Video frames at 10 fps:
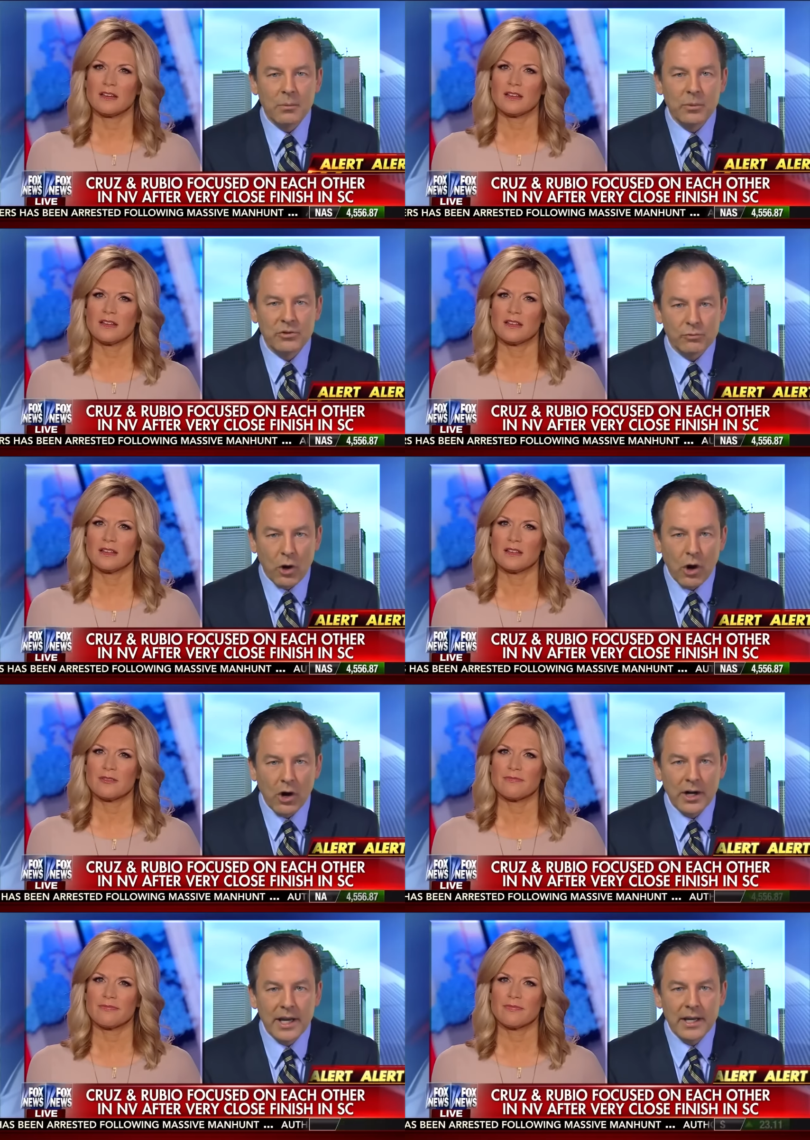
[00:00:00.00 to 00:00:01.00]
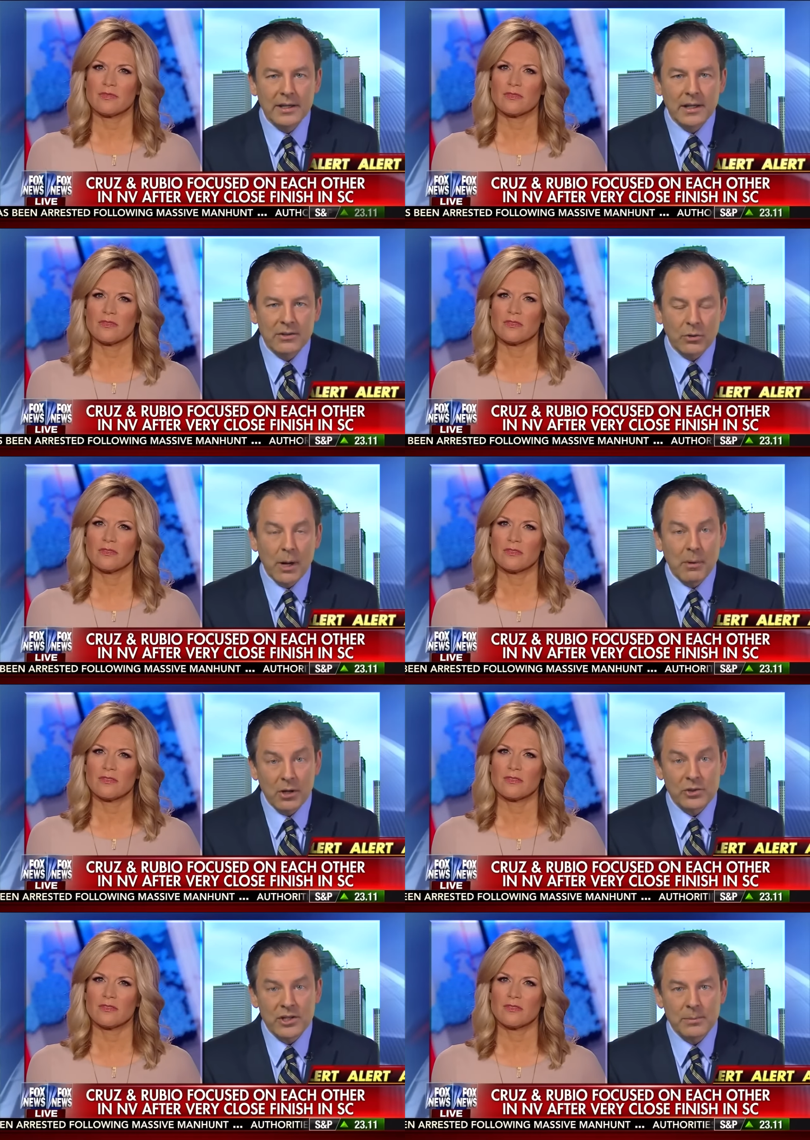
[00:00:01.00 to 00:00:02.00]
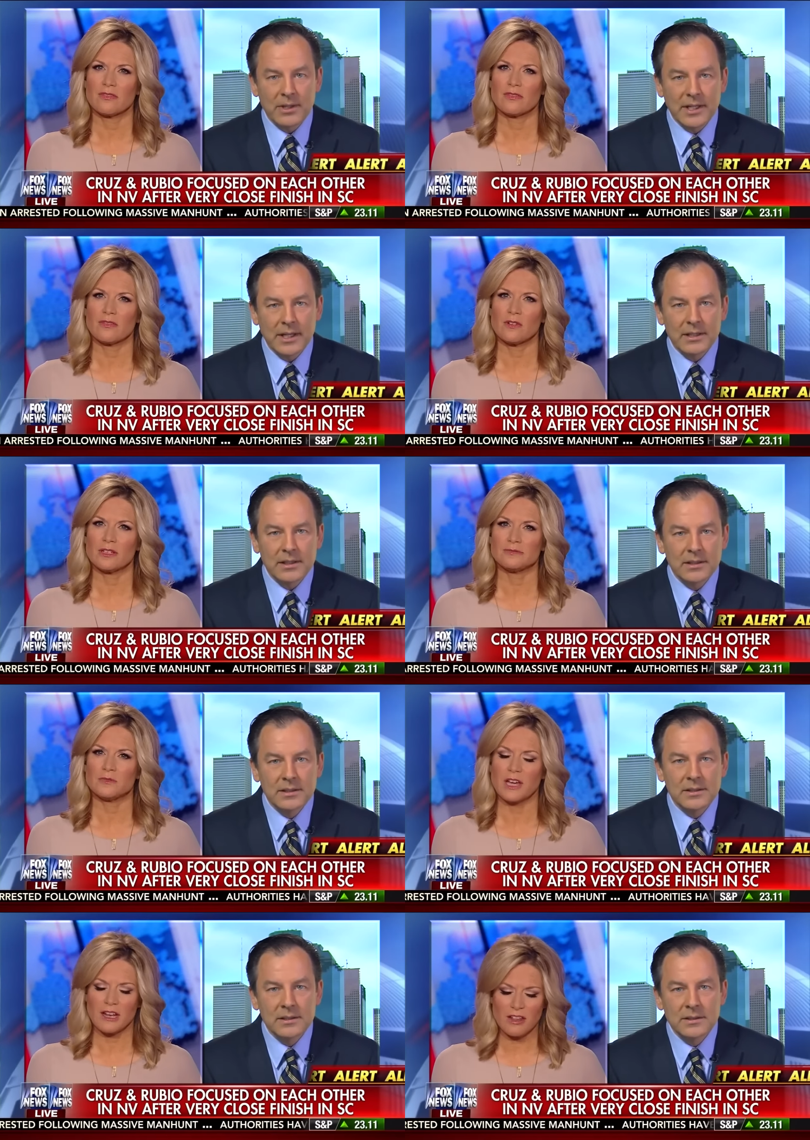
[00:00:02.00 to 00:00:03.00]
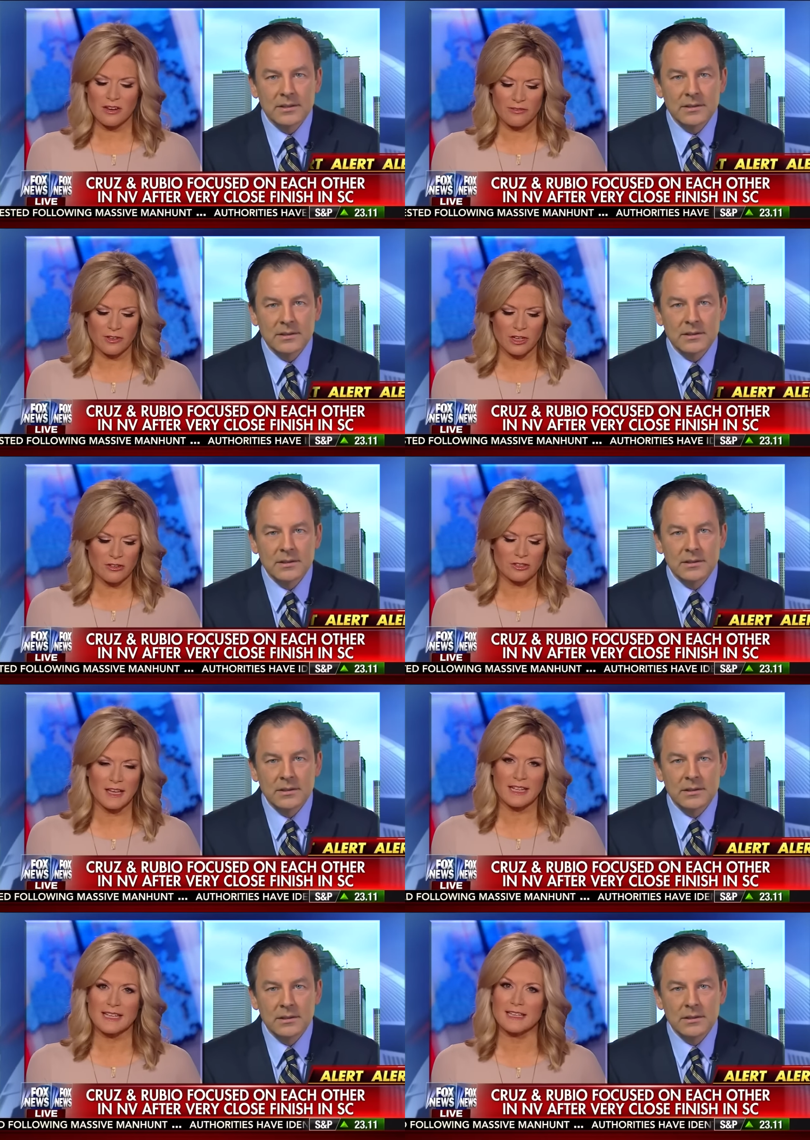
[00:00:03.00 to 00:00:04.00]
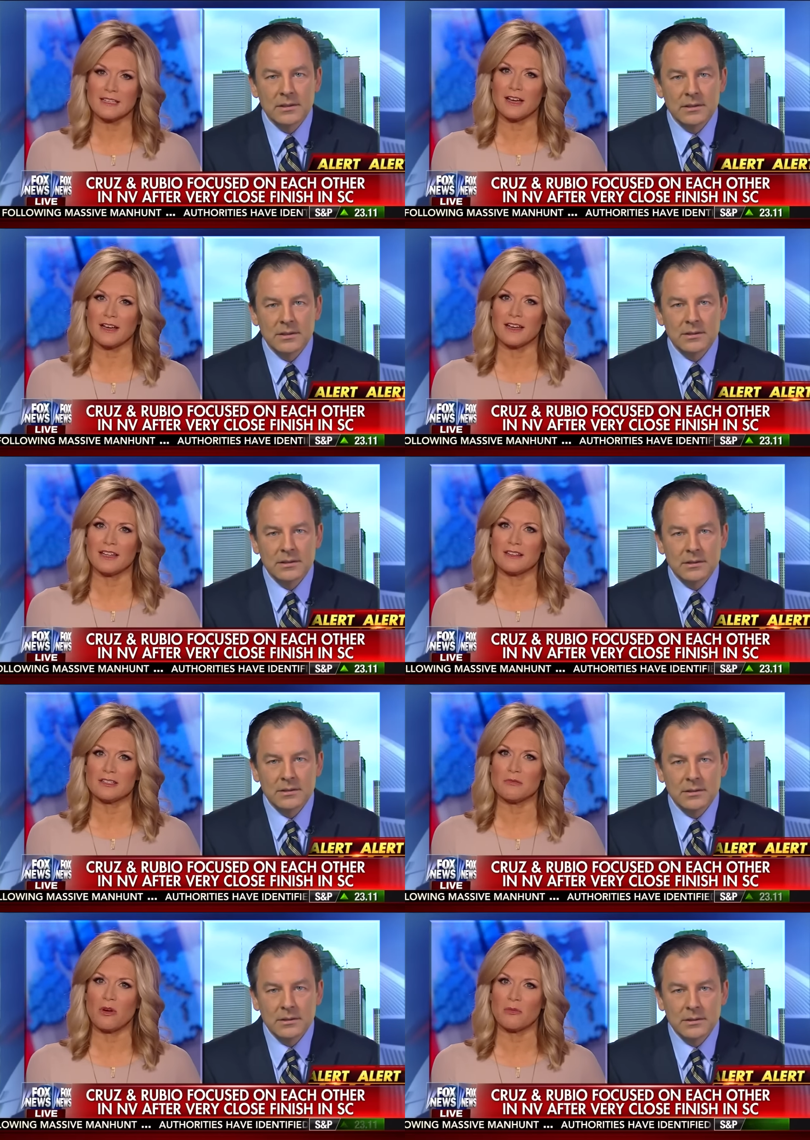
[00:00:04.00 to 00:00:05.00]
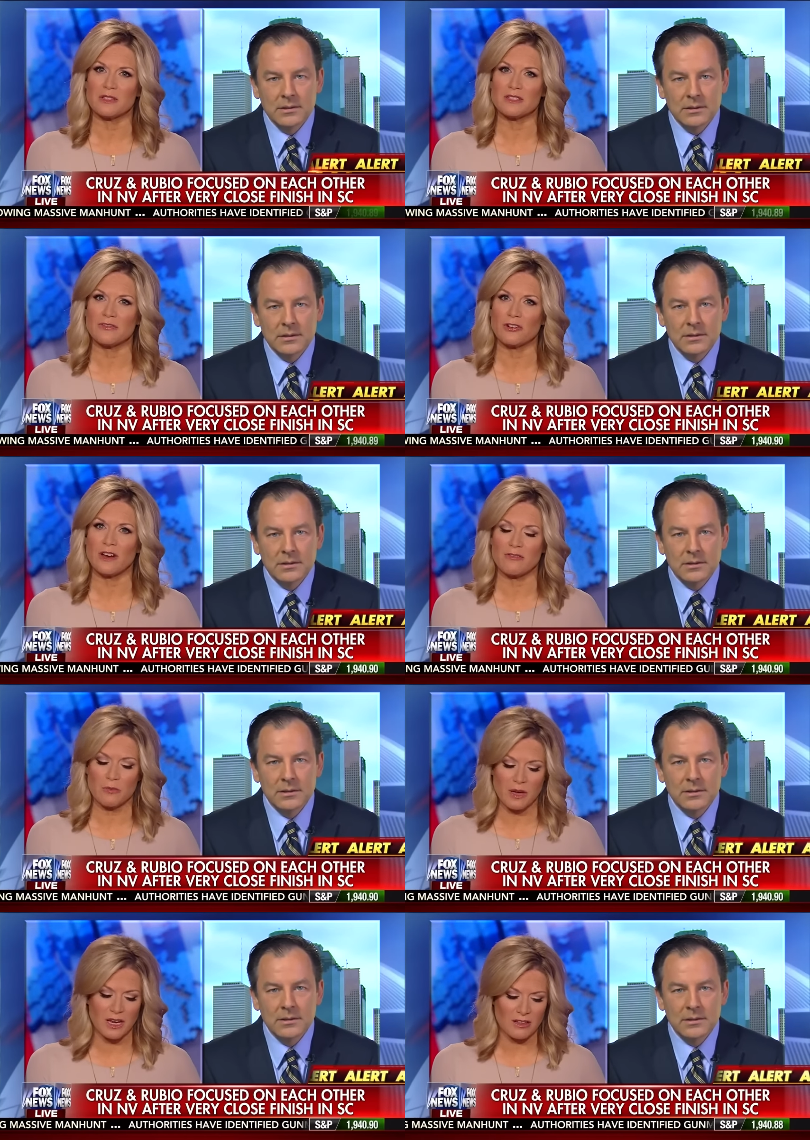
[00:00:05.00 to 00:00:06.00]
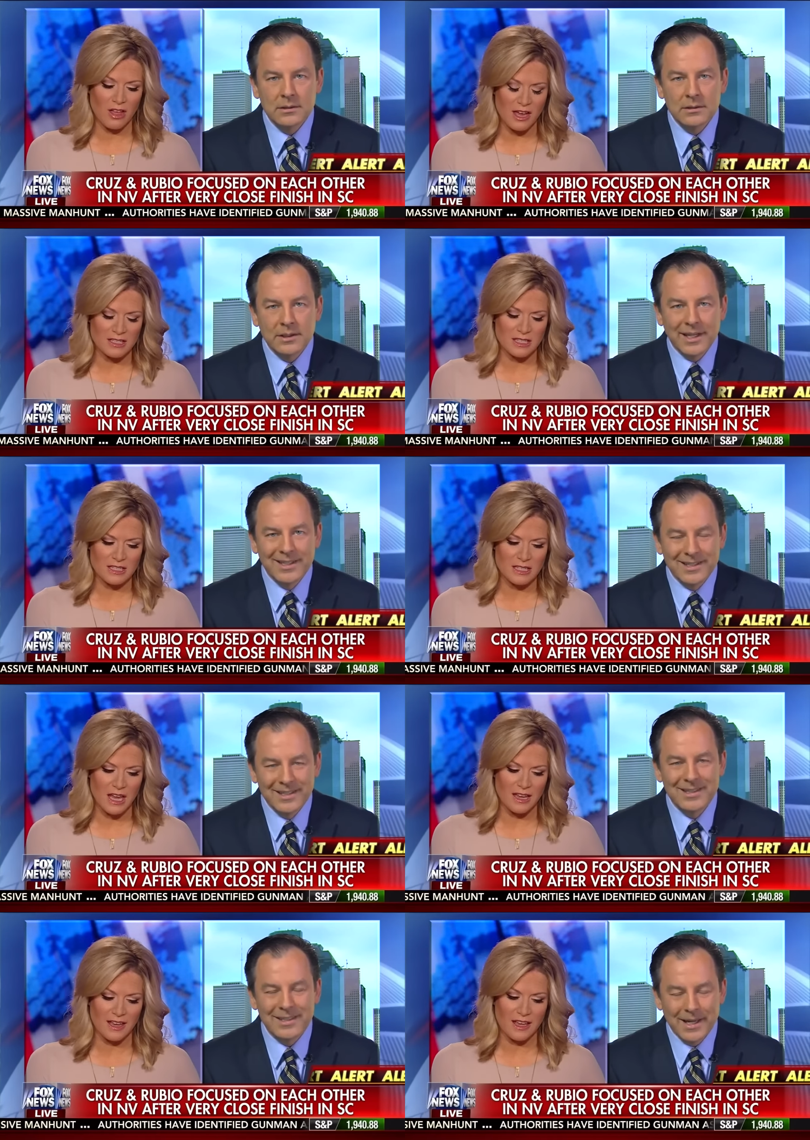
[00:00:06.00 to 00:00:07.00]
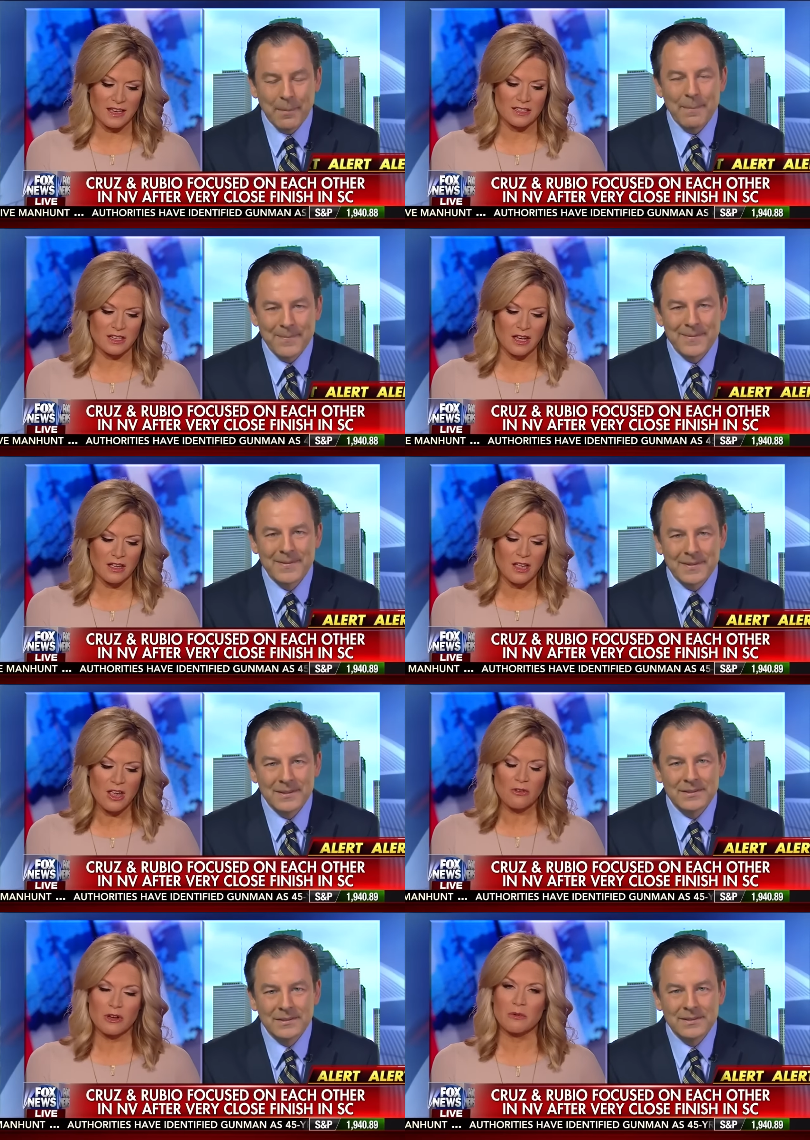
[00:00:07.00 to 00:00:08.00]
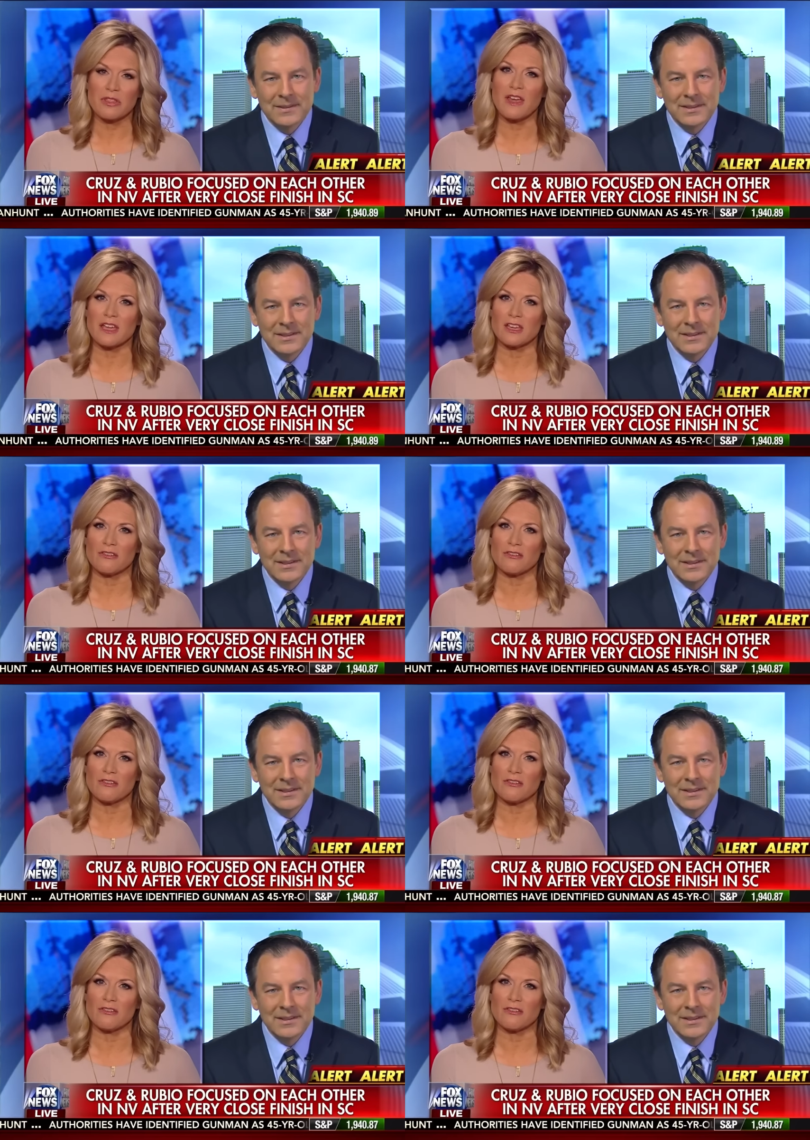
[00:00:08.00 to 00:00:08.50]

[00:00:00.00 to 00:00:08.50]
Speaker 1: was wrong, and uh, so I apologize about that. Well,
Speaker 2: we got a lot of, you know, there's a lot of heat uh, in these moments for everybody. A lot is at yeah. stake. Yeah. And uh, Rick, we thank you